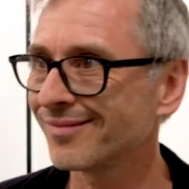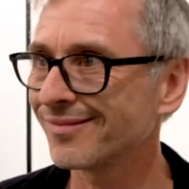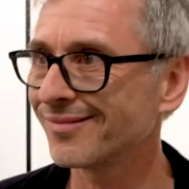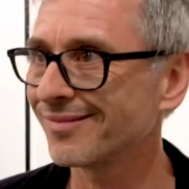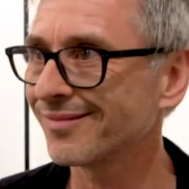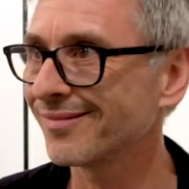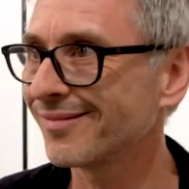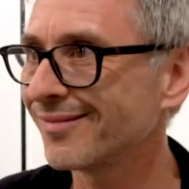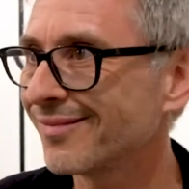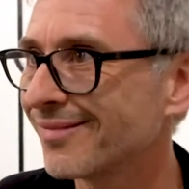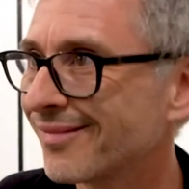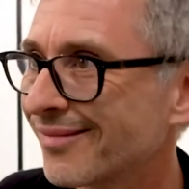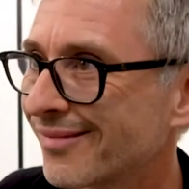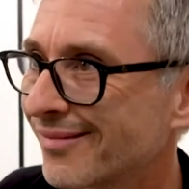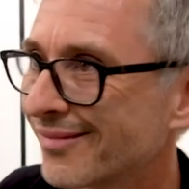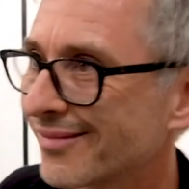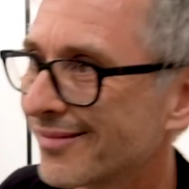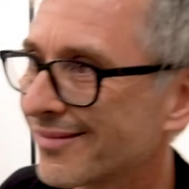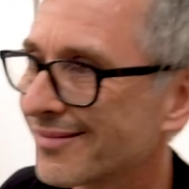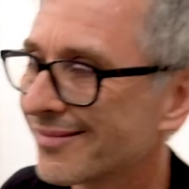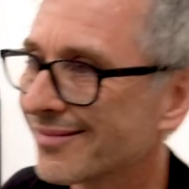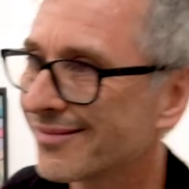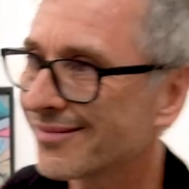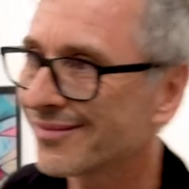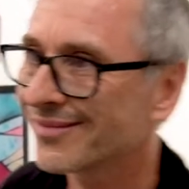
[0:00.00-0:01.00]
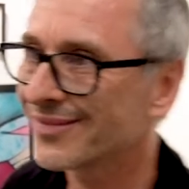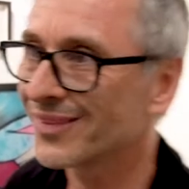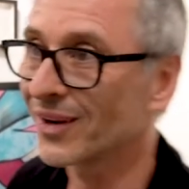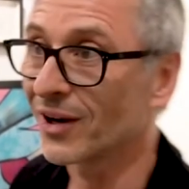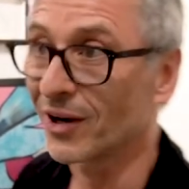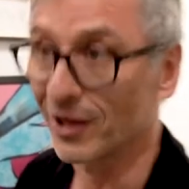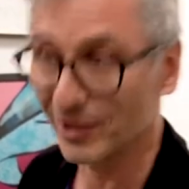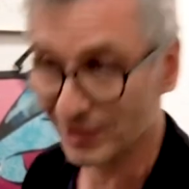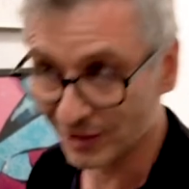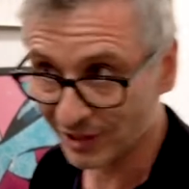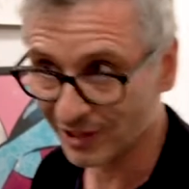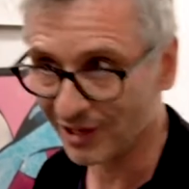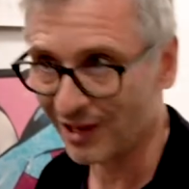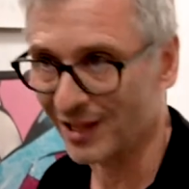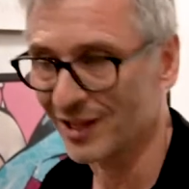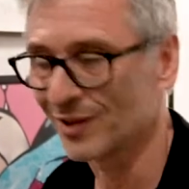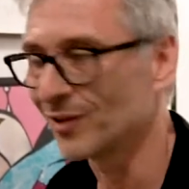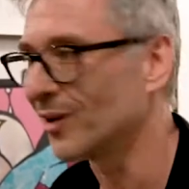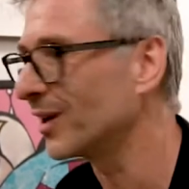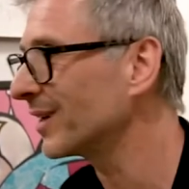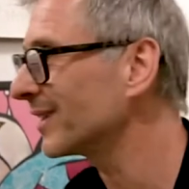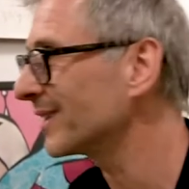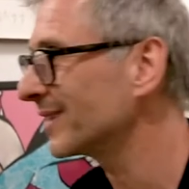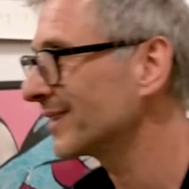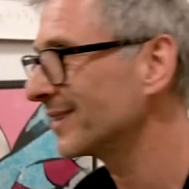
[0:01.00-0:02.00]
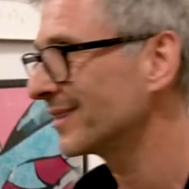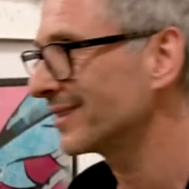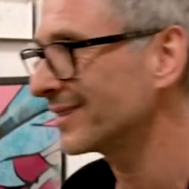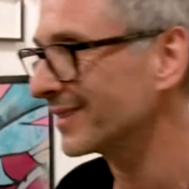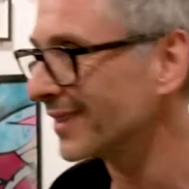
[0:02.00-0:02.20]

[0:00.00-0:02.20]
love the Chapman Brothers.